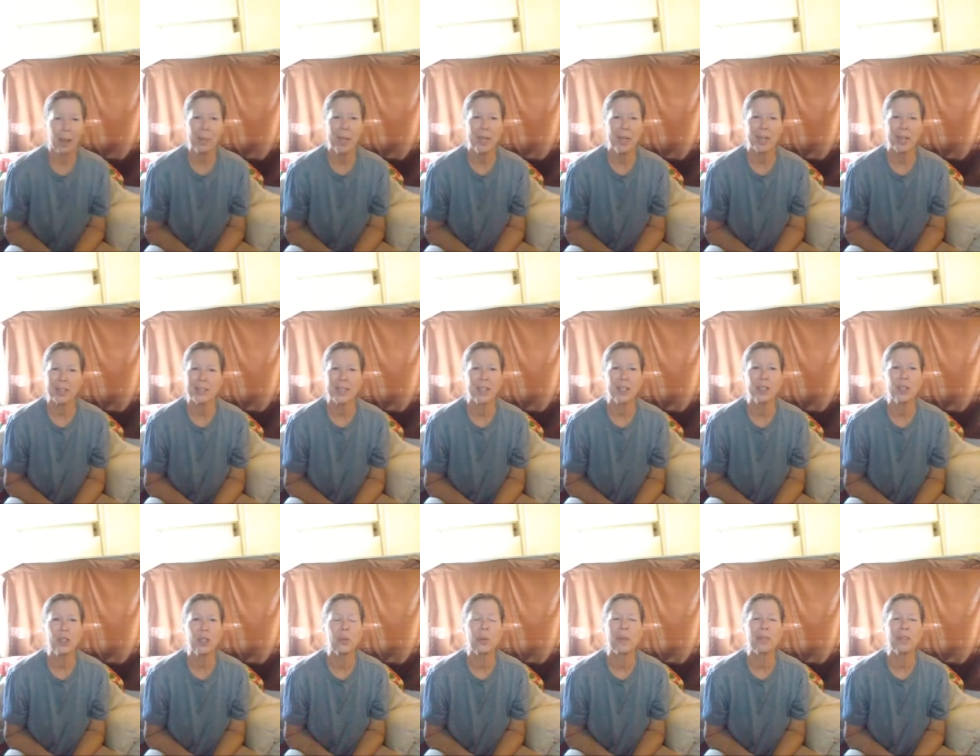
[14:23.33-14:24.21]
I may
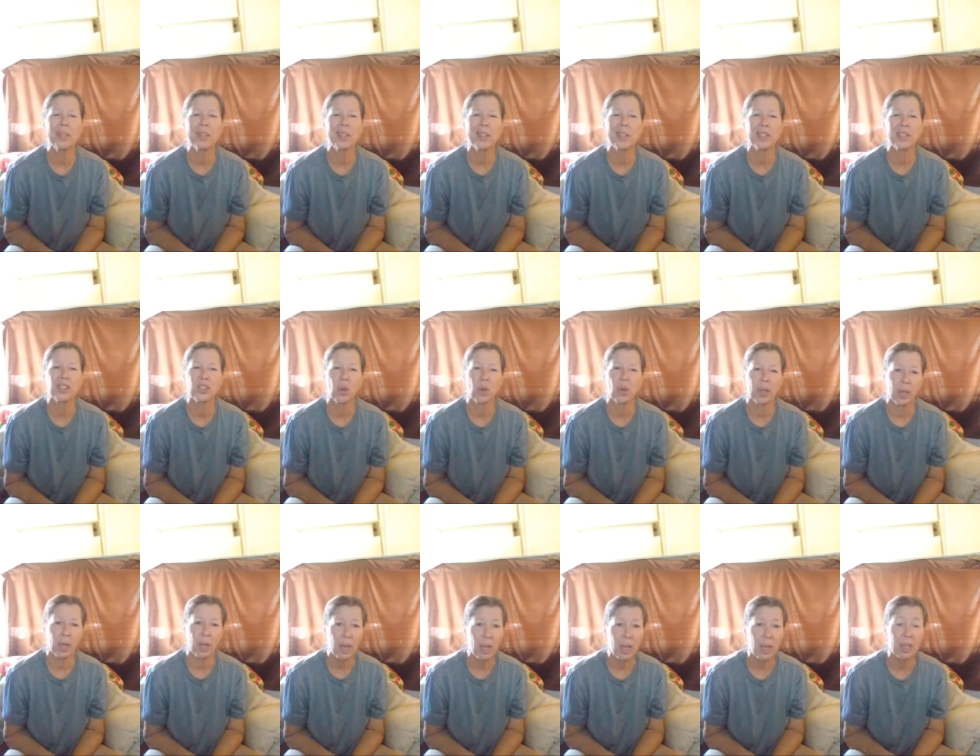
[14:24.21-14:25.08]
not tell you everything
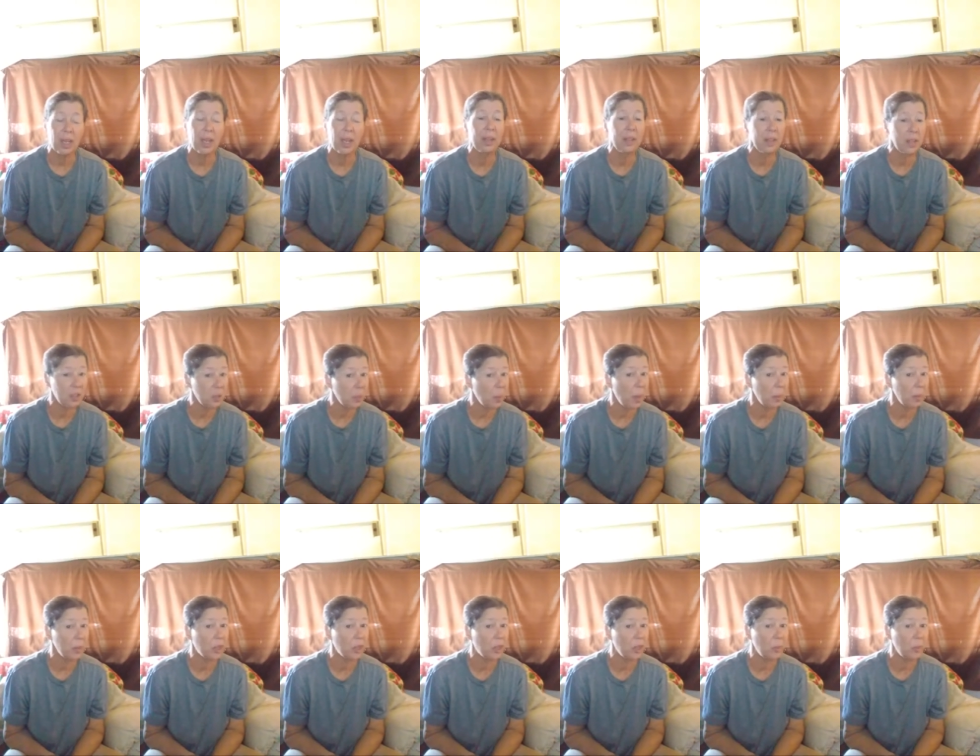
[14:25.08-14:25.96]
that's going on, and
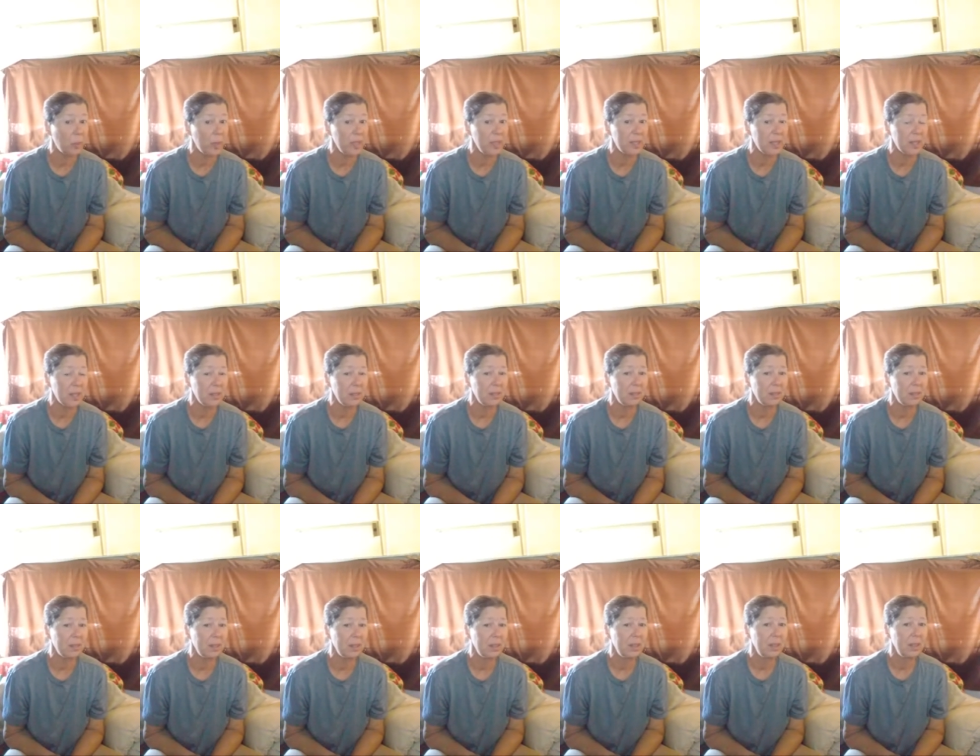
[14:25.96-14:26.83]
there's probably a good
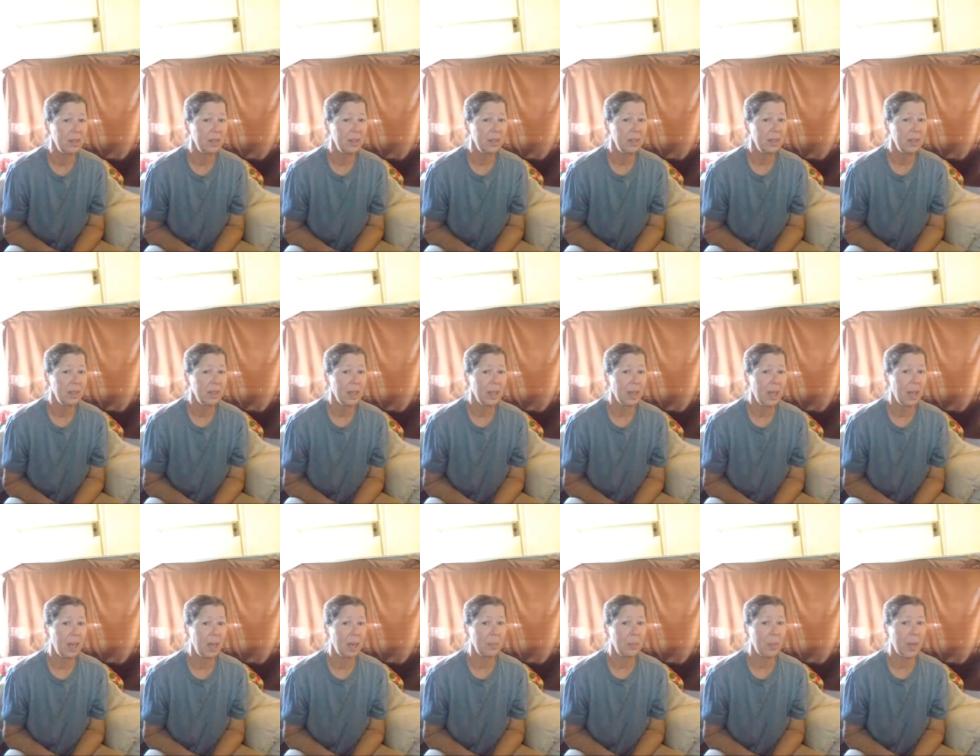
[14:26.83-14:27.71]
reason.
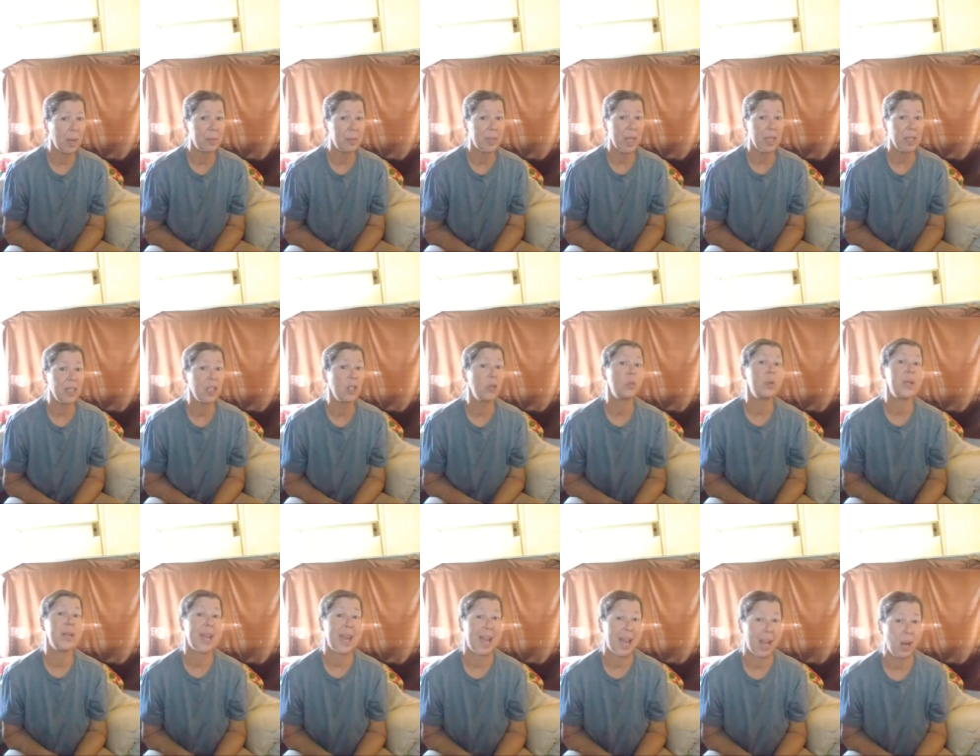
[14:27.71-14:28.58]
I'm telling you
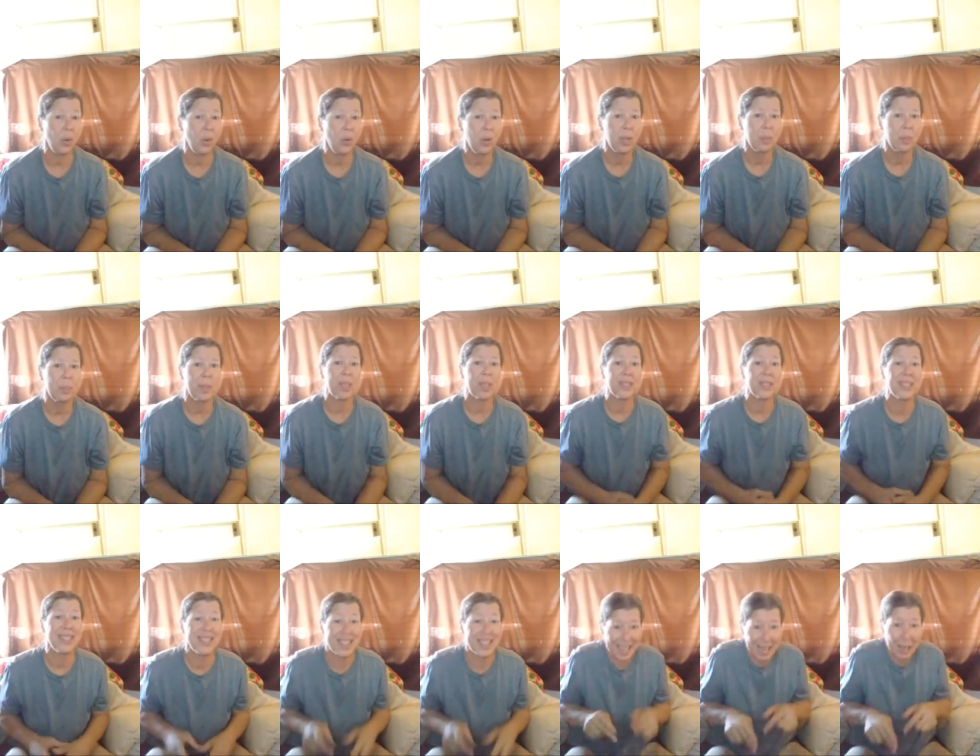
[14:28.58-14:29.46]
now because
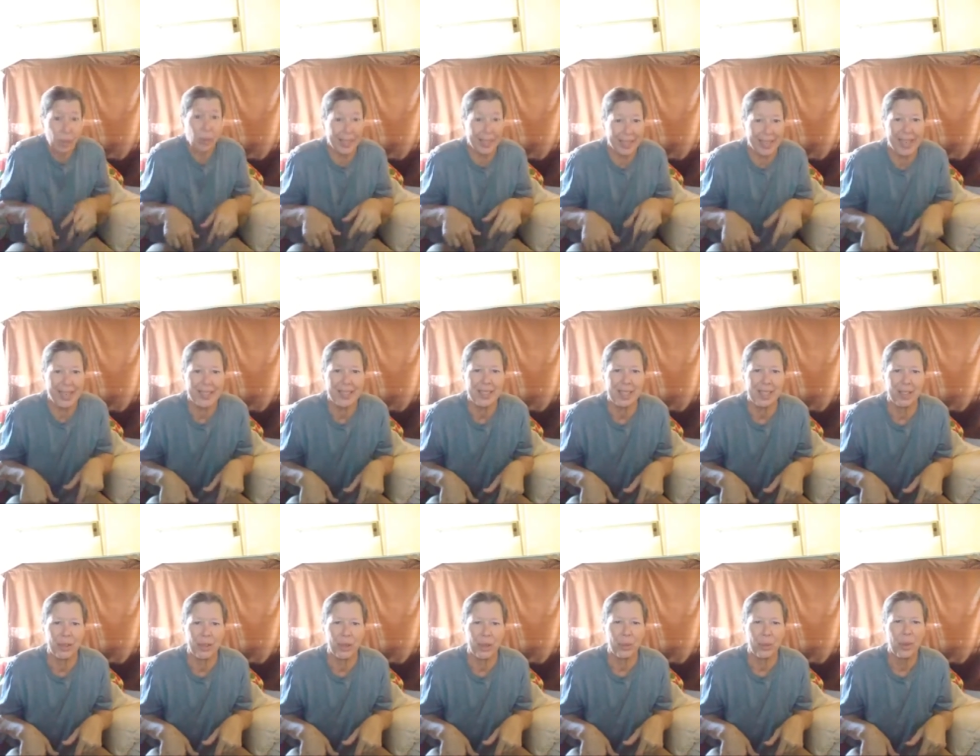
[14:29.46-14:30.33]
now I can tell
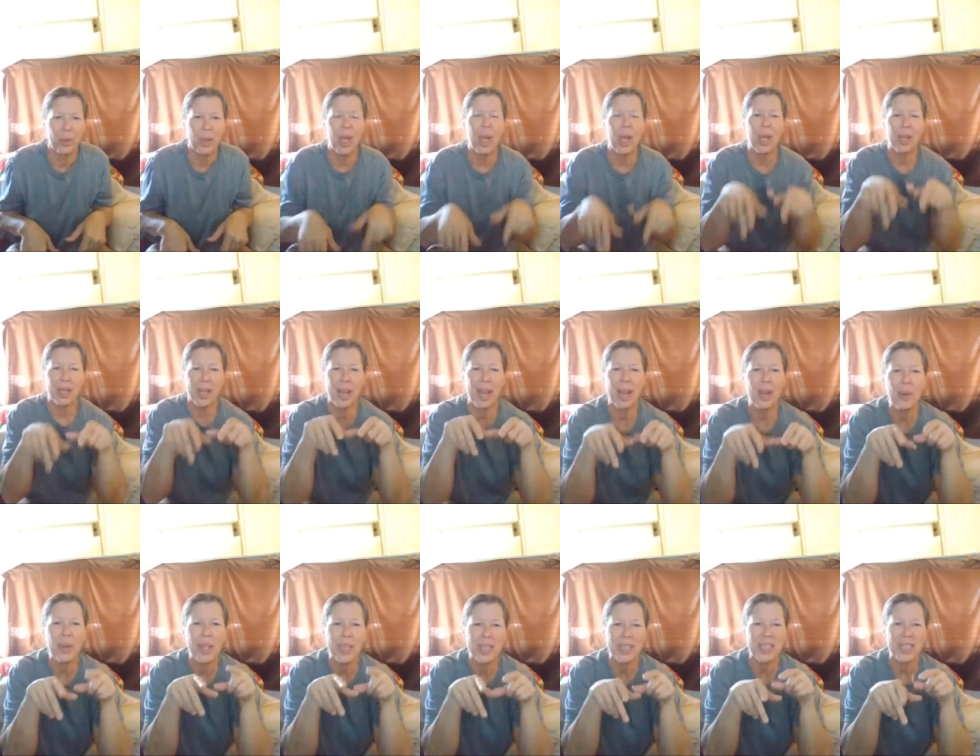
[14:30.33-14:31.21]
you. Now I
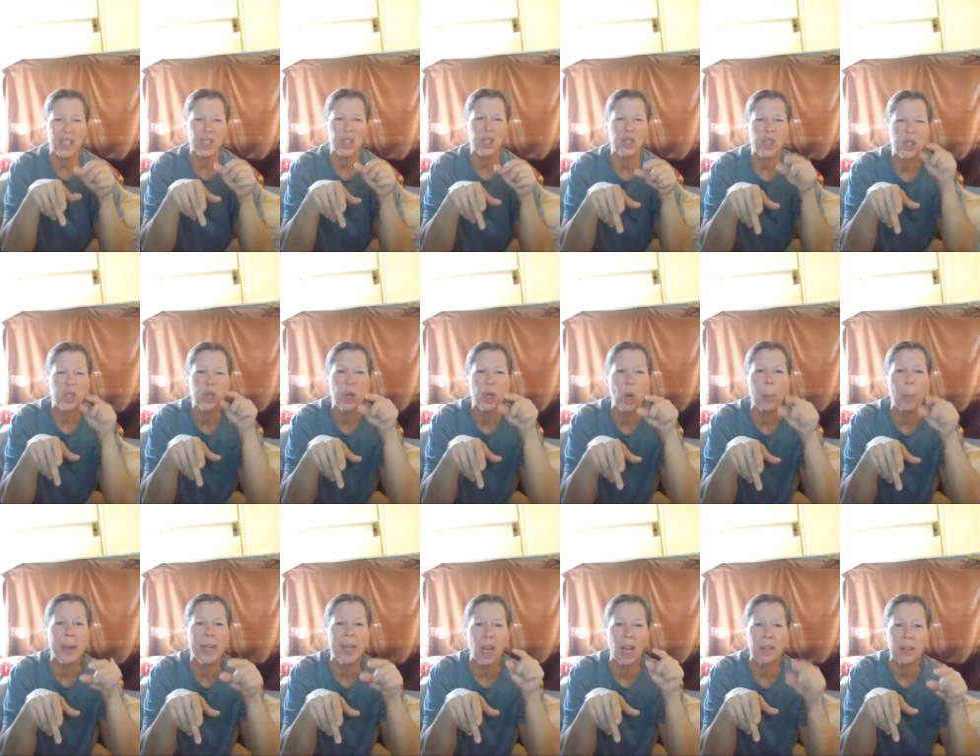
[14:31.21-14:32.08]
can tell you there's nobody
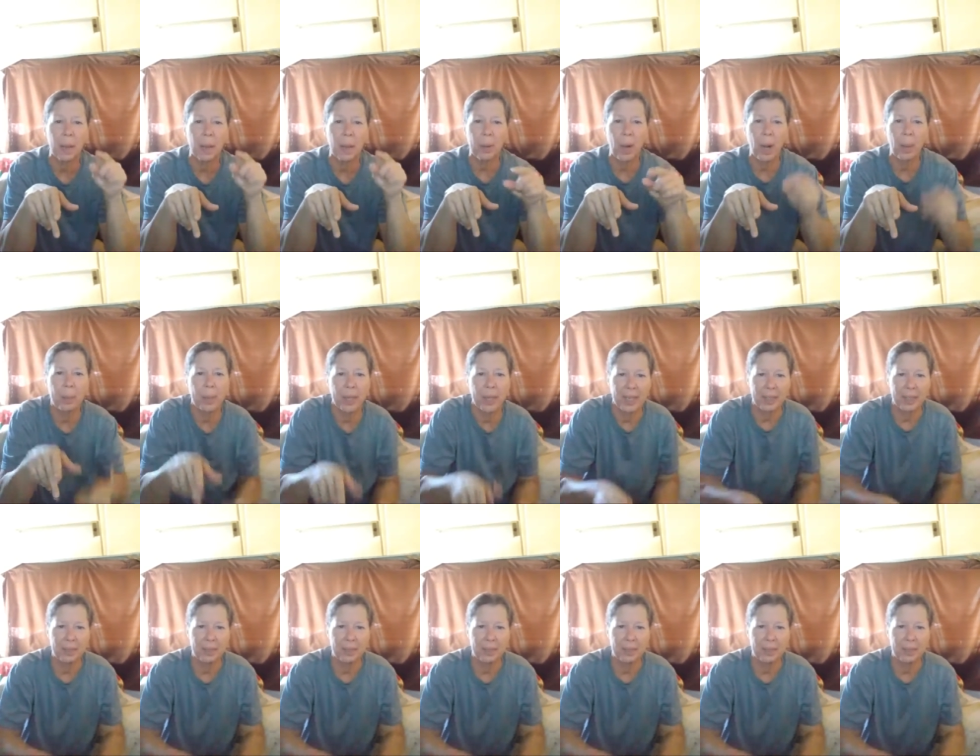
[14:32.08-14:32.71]
on that property